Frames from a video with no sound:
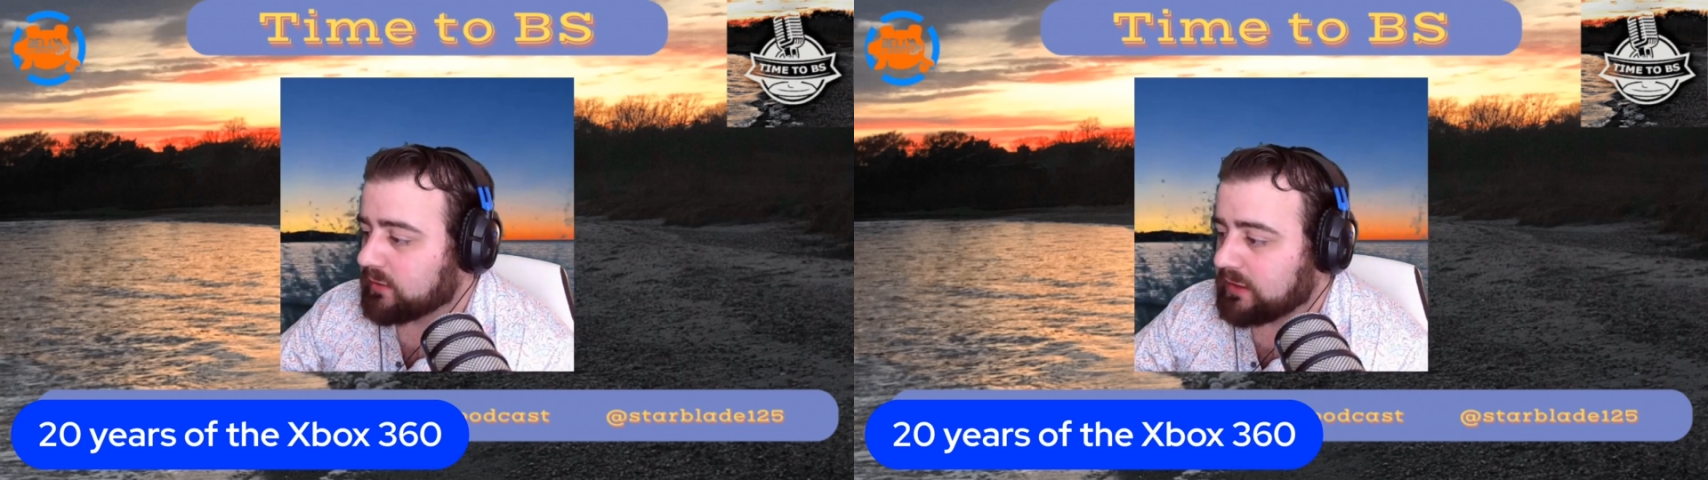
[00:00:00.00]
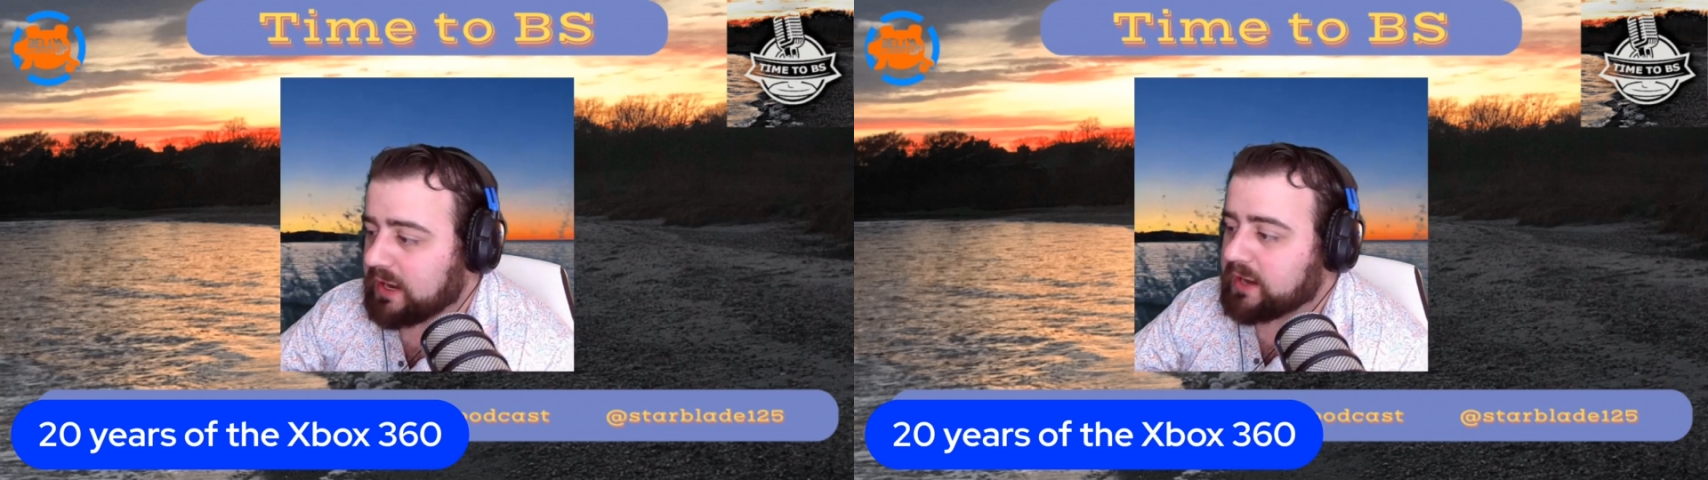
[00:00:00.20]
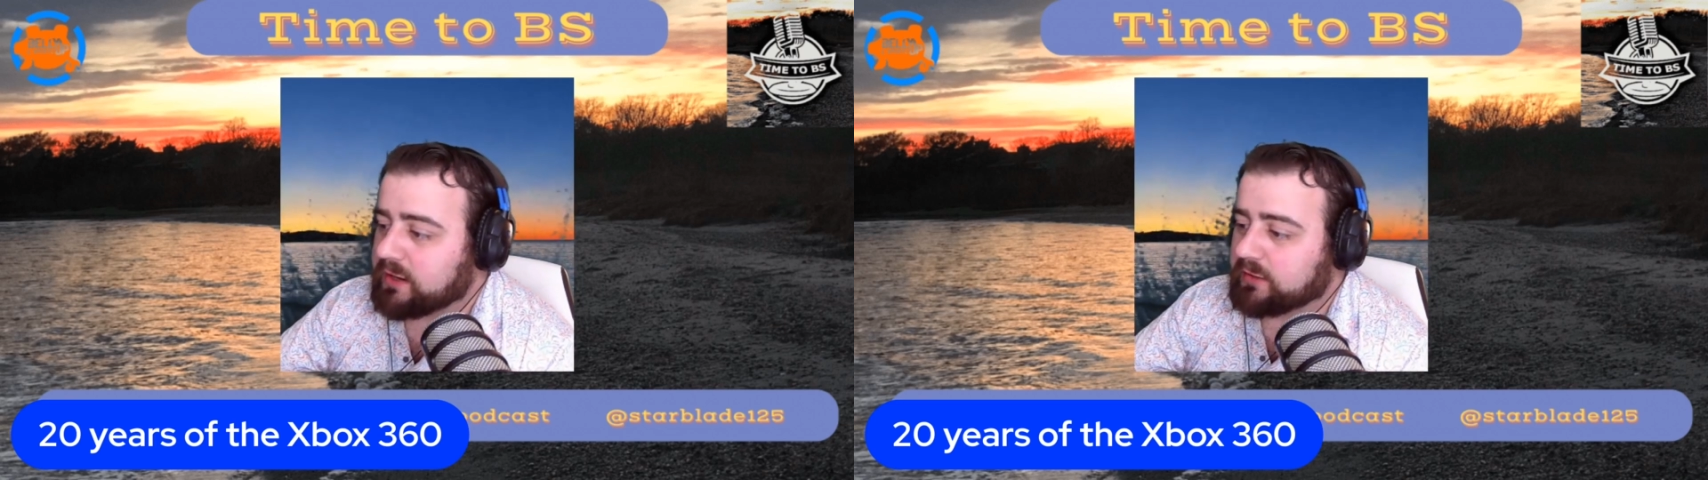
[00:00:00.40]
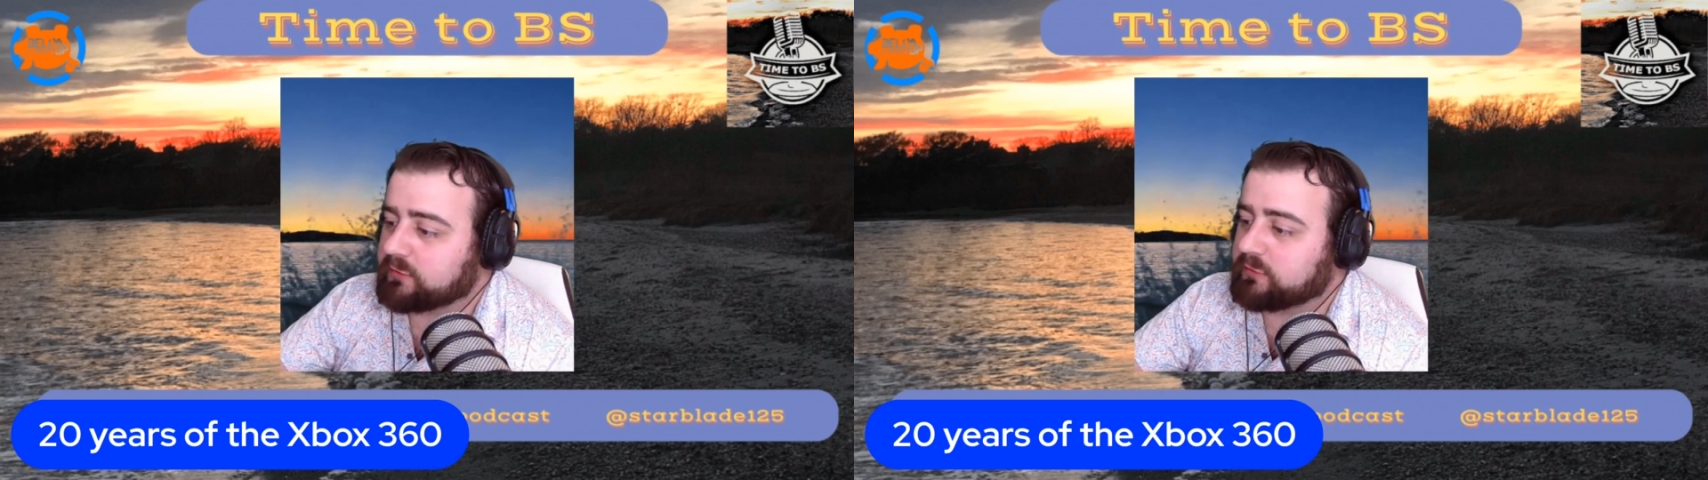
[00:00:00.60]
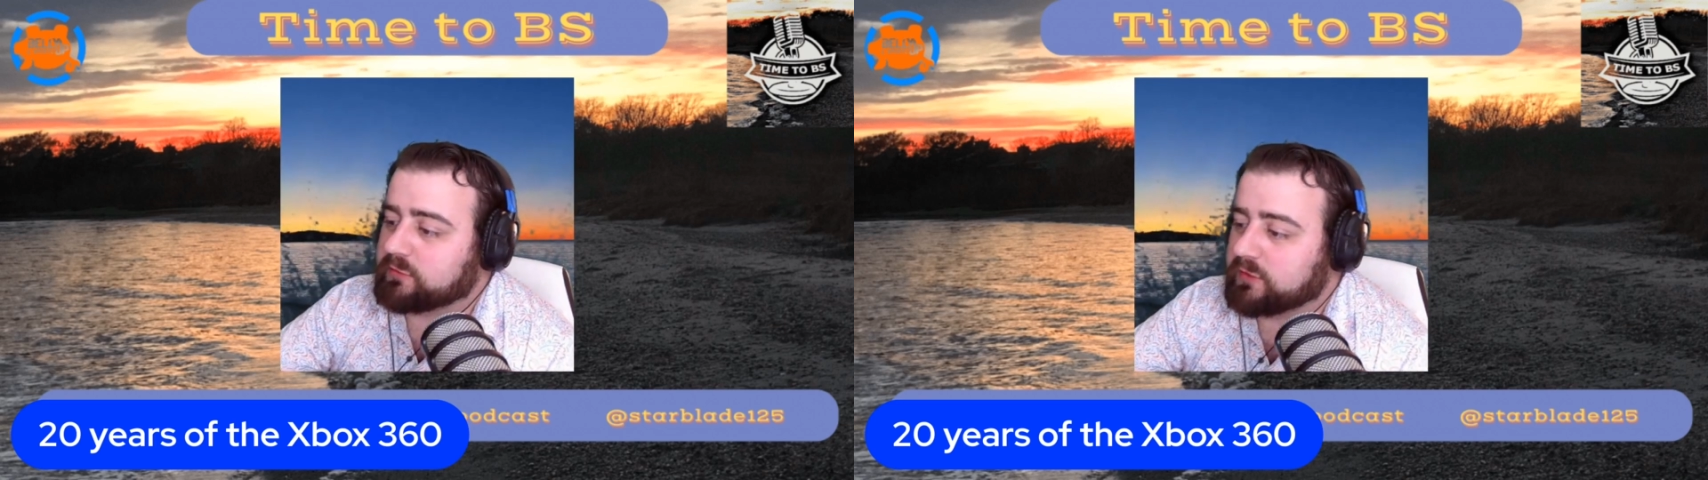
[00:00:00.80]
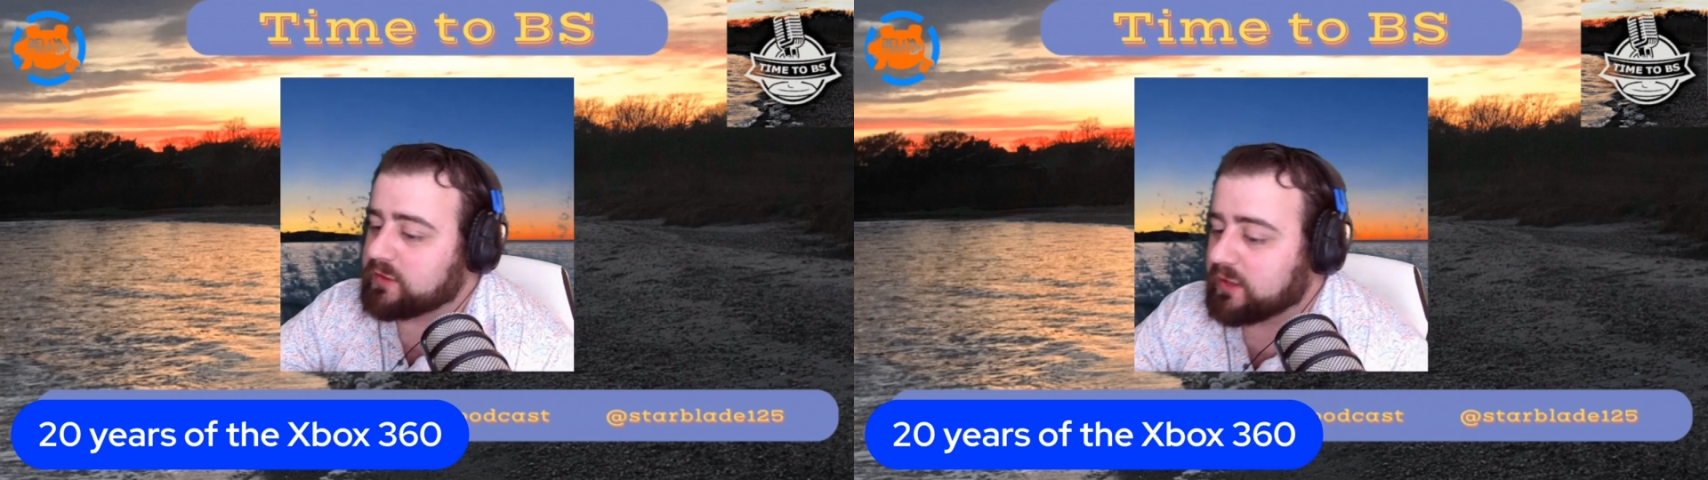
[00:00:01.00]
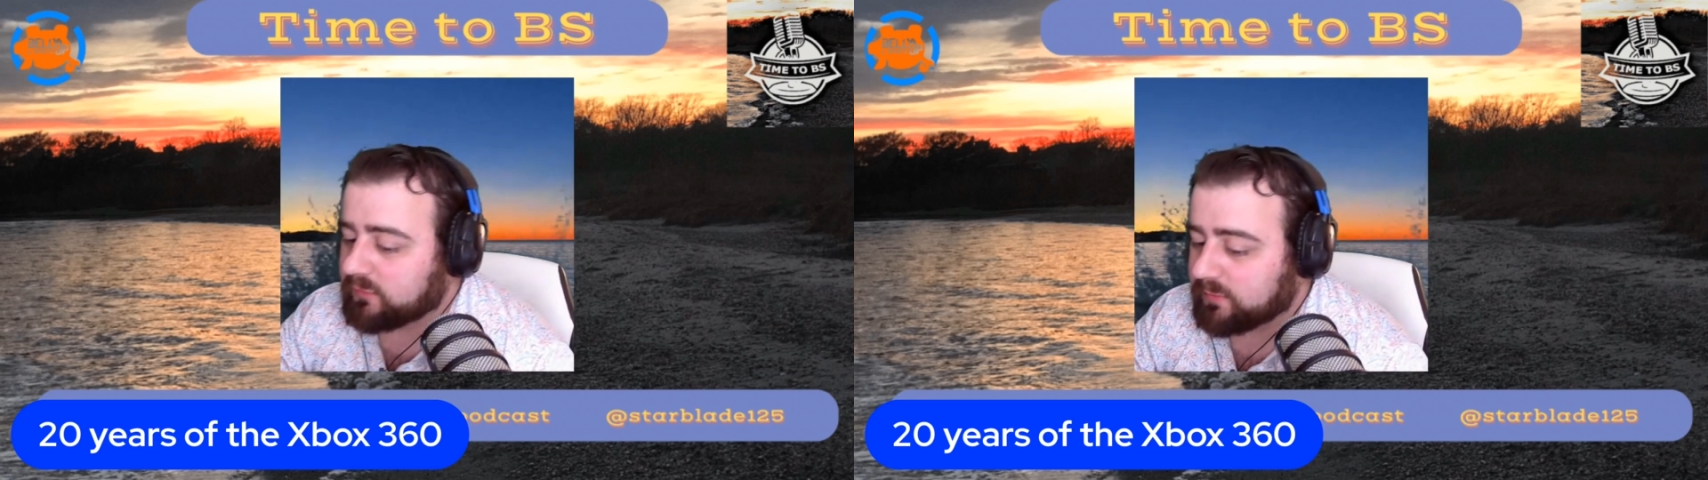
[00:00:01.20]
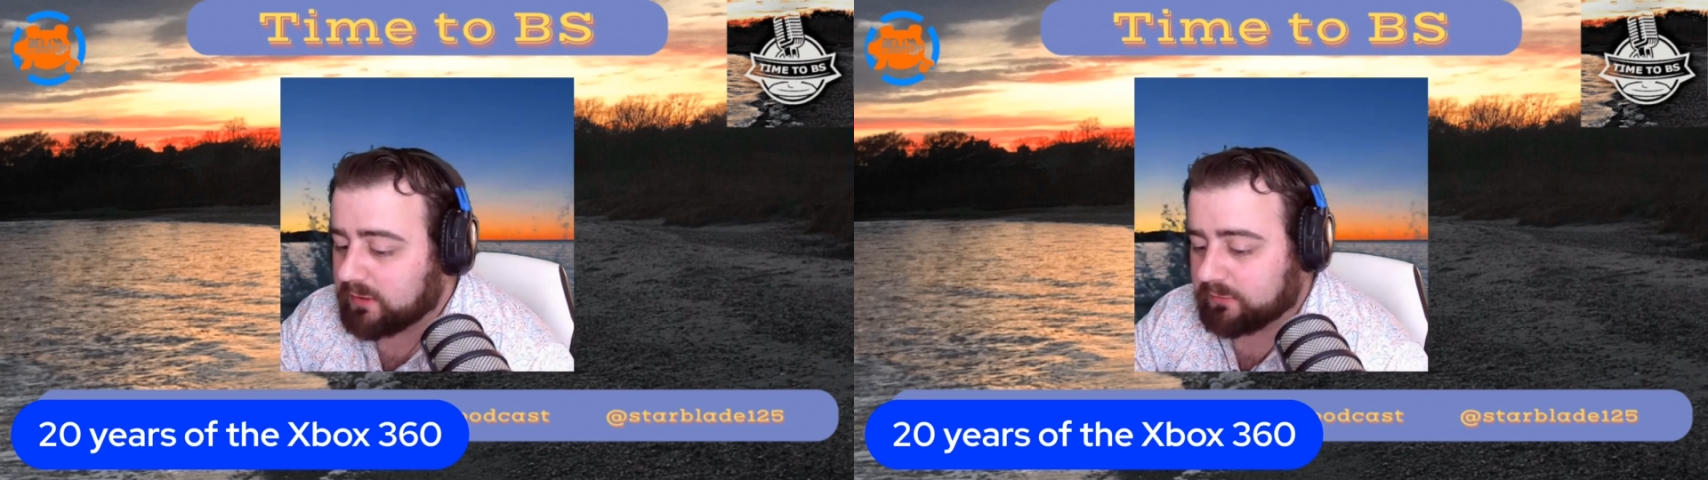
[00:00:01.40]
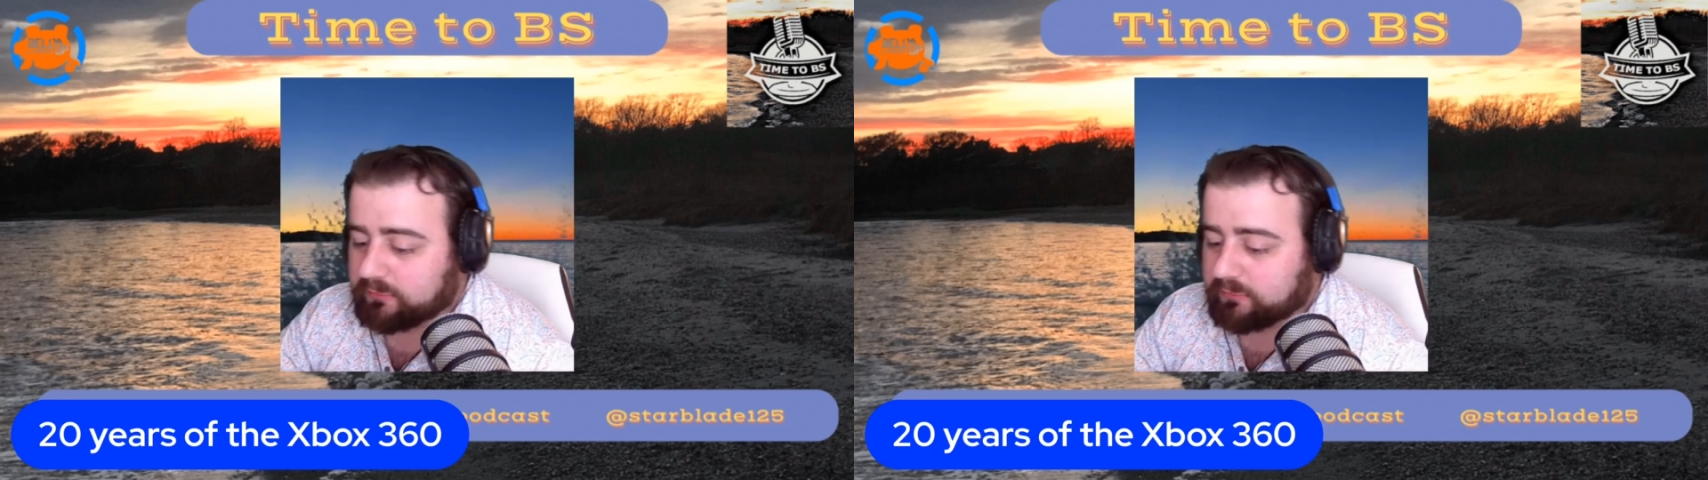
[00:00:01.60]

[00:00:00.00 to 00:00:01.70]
got us an Xbox